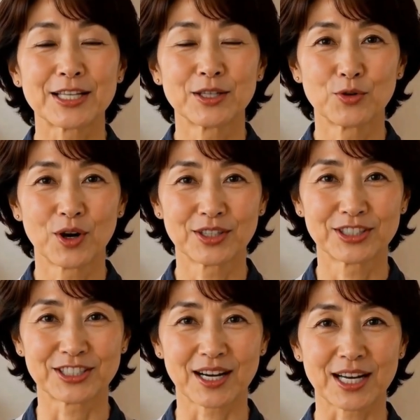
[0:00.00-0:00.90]
the wrong
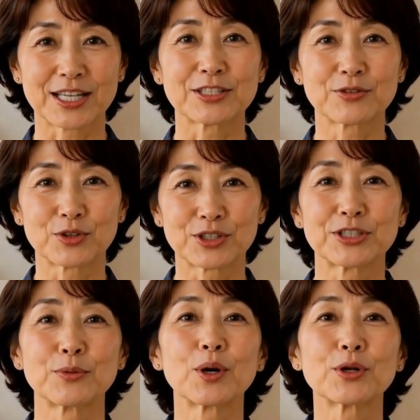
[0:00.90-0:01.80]
size for a
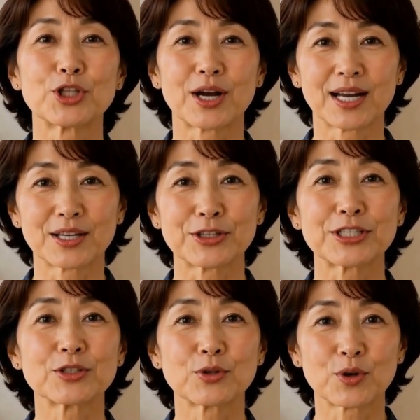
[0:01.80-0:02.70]
small
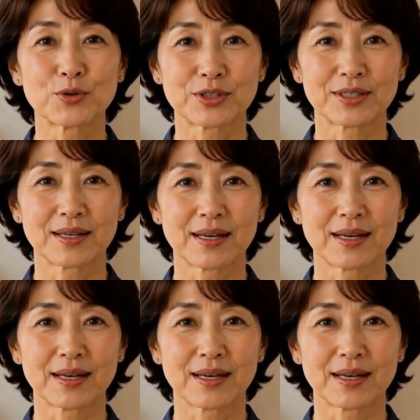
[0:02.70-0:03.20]
child's throat.